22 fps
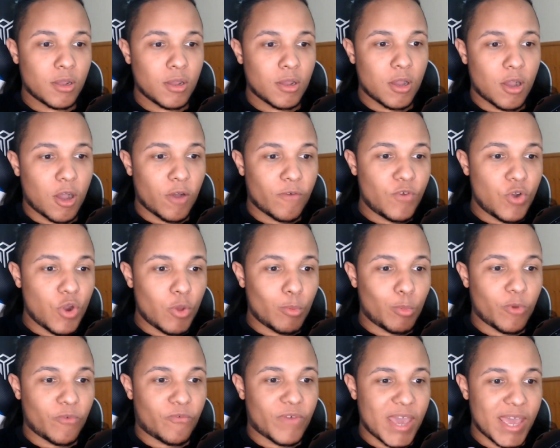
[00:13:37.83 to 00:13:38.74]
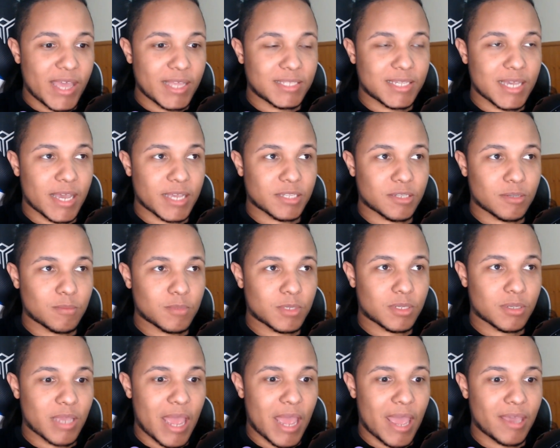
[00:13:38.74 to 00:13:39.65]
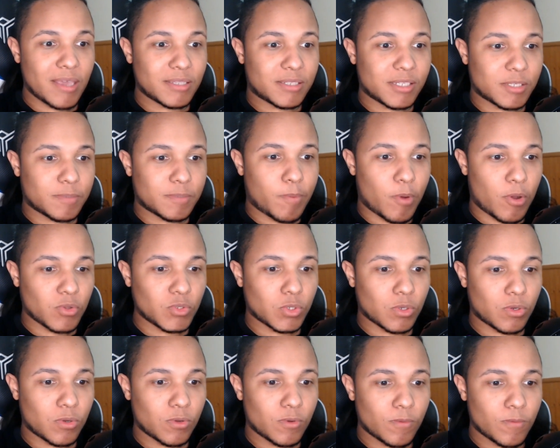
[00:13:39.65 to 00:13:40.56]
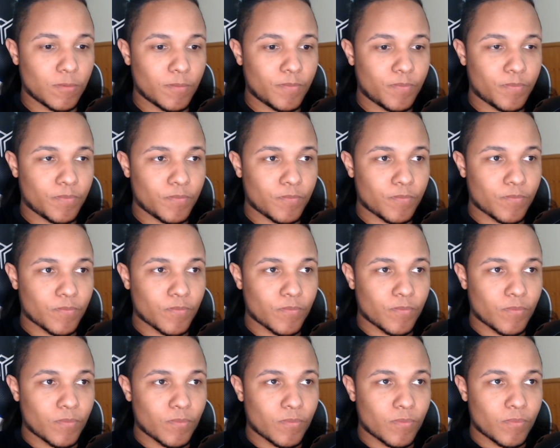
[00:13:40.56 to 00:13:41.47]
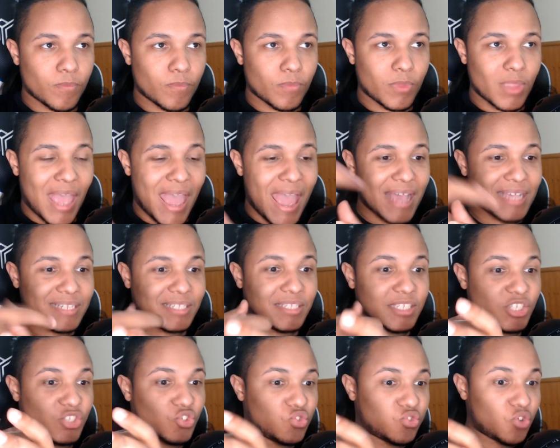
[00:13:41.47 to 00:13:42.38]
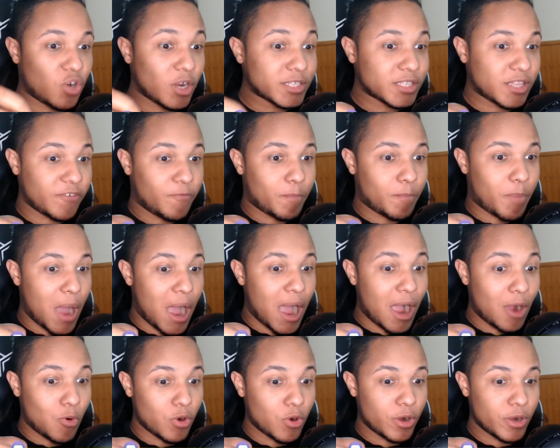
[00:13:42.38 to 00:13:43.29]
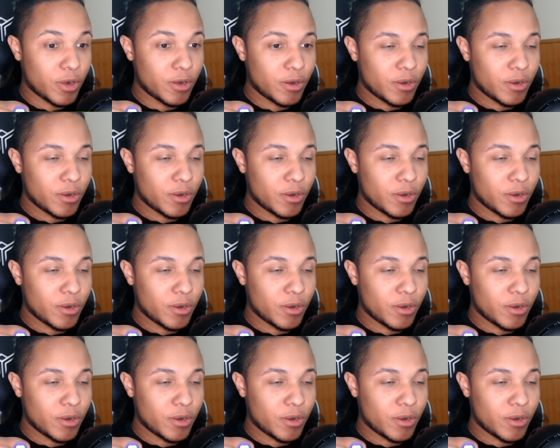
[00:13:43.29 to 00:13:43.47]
of noble phantasms at his disposal, has destructive power.